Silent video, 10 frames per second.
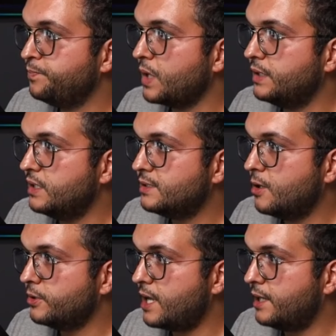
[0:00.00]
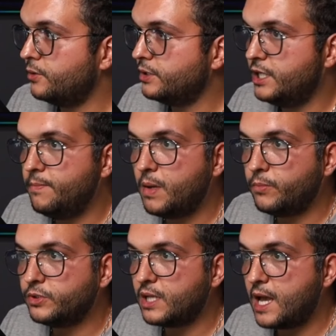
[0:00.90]
This locked other team
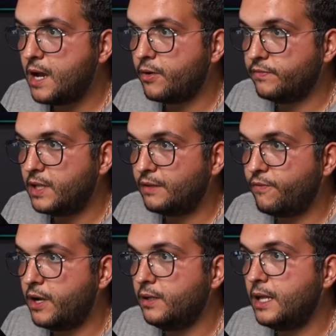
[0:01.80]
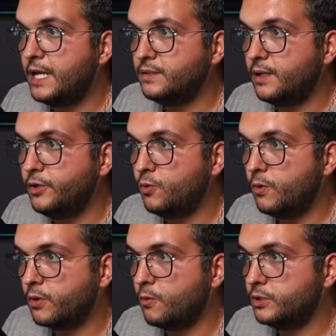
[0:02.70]
members out of that file until your
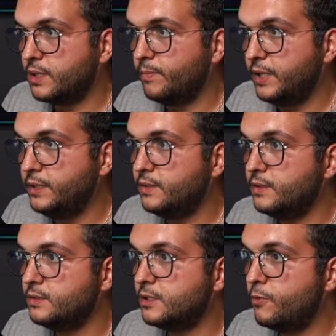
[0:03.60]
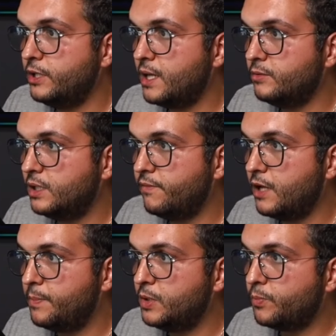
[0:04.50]
work was complete, slowing down the
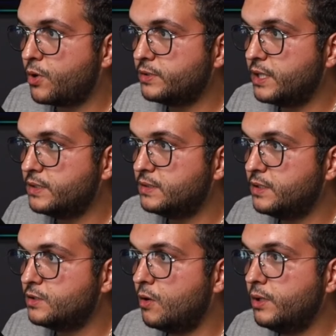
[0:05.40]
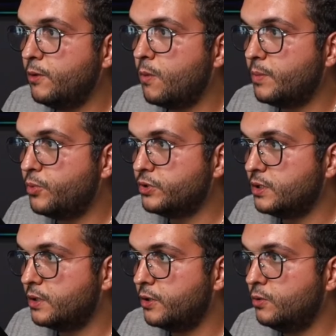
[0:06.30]
development process since only one
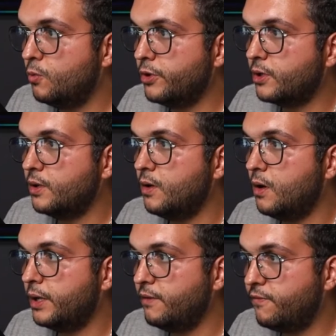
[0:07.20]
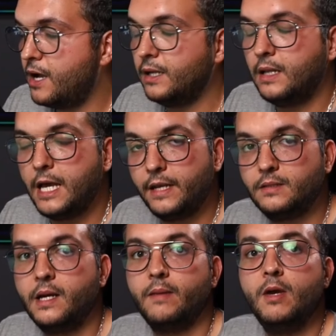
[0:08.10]
person could work on a file at a
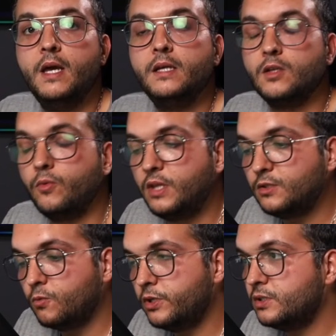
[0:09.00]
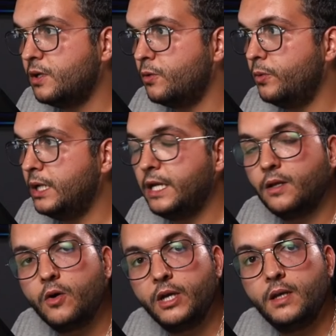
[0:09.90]
time. So this was really
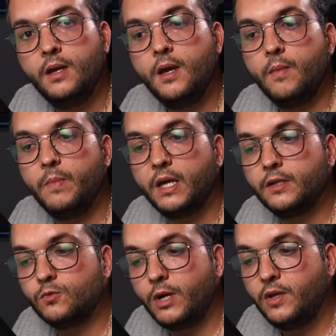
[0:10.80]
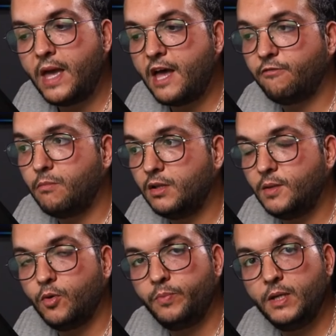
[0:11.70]
annoying, because when you have
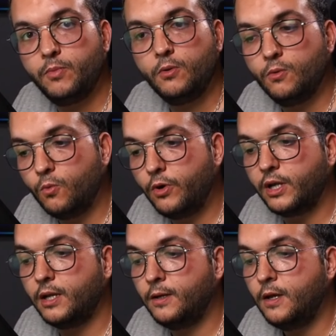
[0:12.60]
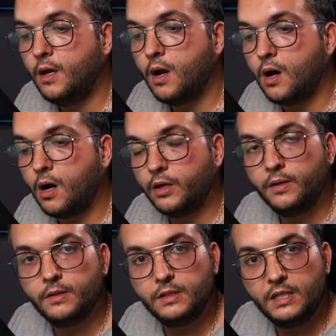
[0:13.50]
multiple people working
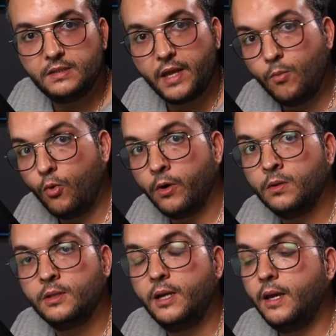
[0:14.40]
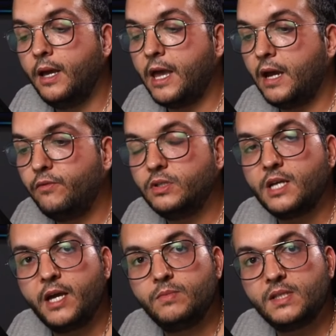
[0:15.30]
on the same world, every
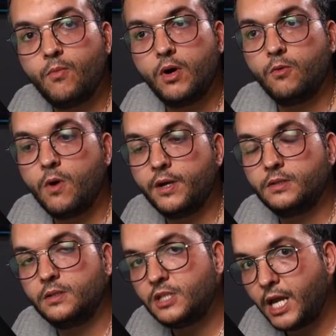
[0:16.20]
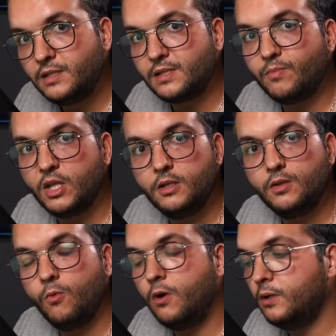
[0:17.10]
time someone wanted to change something in
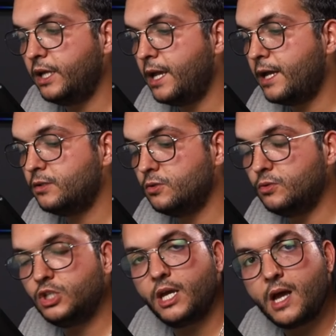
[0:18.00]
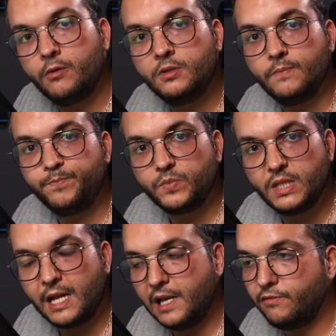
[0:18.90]
the world, he had to check out
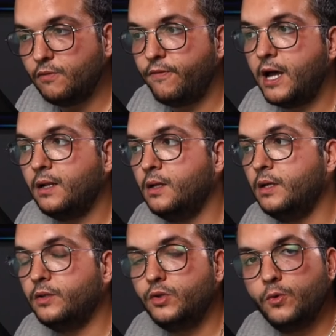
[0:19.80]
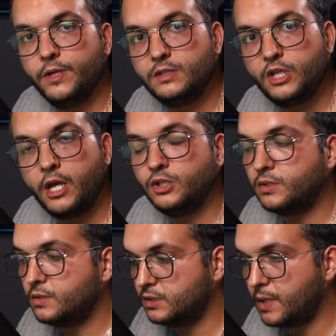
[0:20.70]
that level file, do his
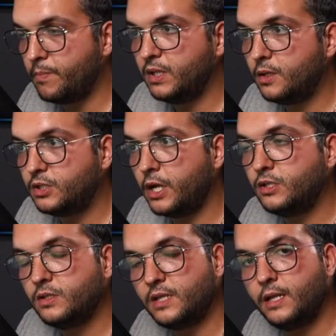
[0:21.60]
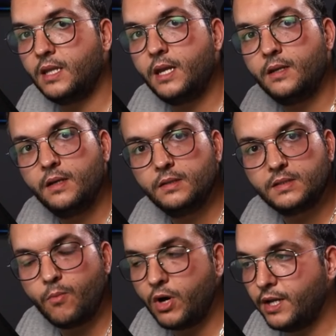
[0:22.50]
changes, submit the changes, and then
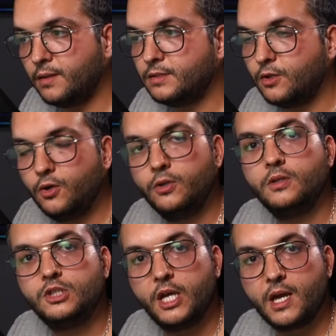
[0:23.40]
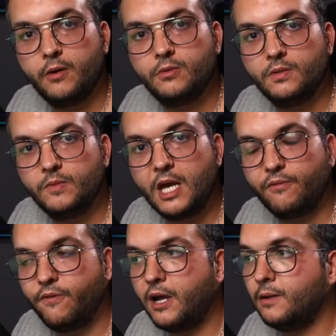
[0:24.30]
someone else could check out that
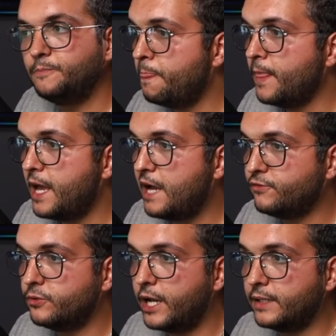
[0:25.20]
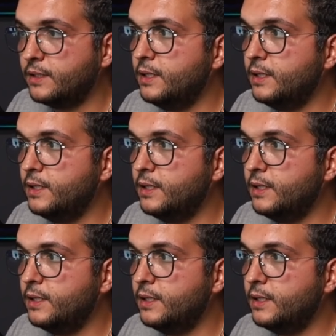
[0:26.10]
file after that.